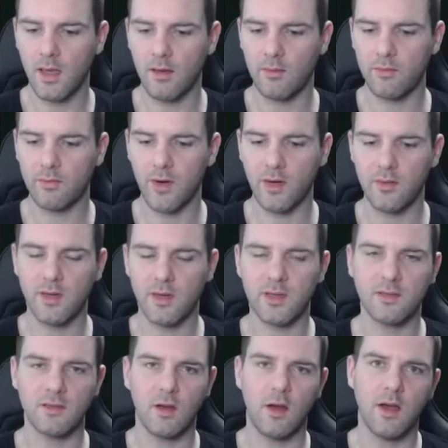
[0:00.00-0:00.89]
Frederick
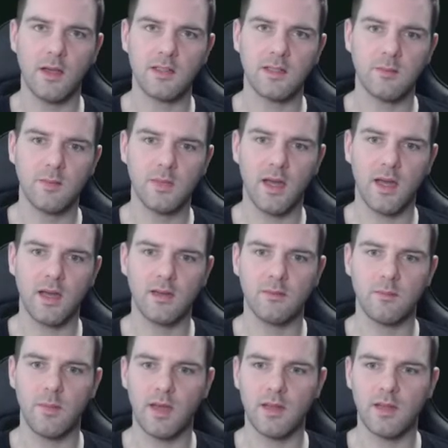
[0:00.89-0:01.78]
is awesome
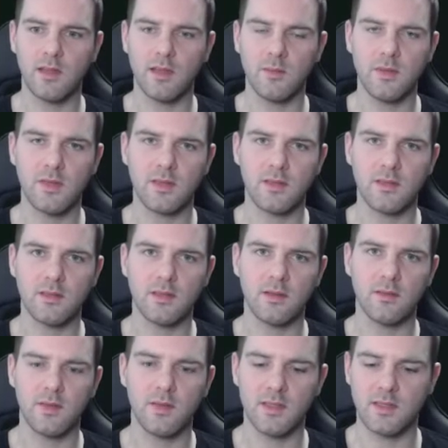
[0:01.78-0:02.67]
behind Belly because of
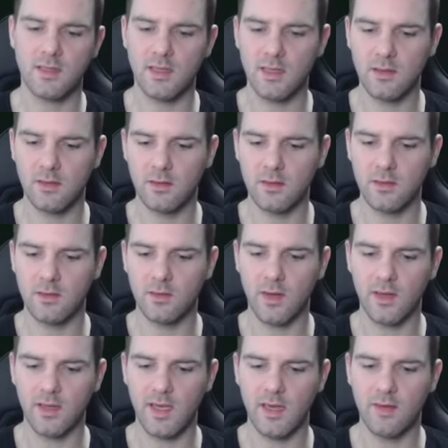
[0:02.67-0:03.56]
his heals, so
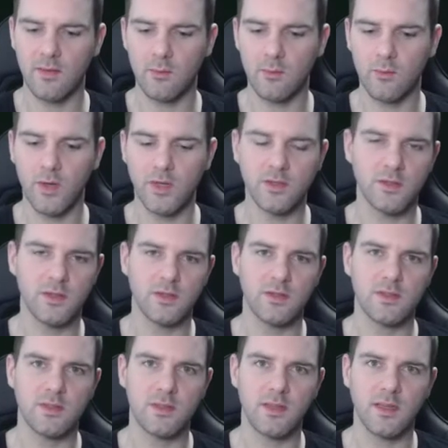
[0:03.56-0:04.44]
I gave him Richard's
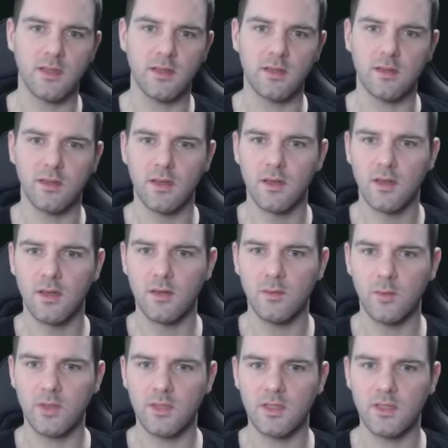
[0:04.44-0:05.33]
skill,
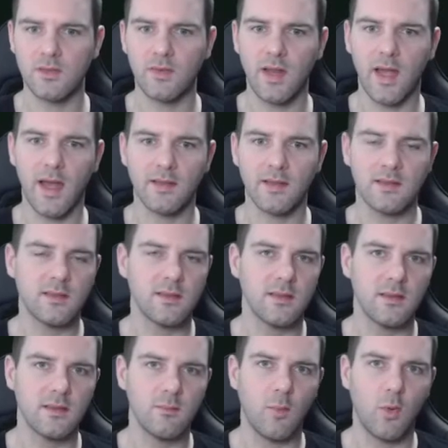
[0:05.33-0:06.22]
which even adds
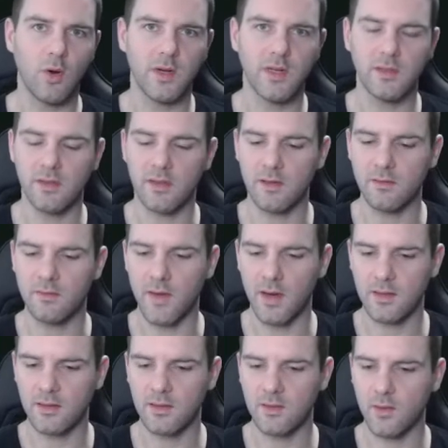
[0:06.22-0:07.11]
more healing
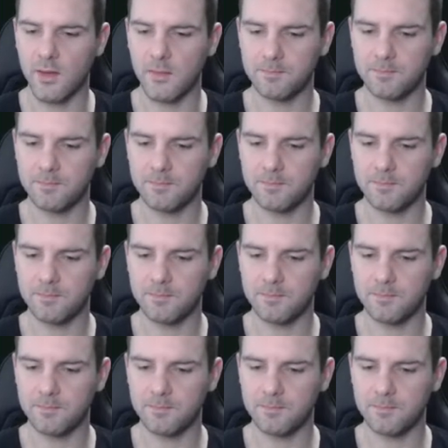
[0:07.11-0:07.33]
effect to it.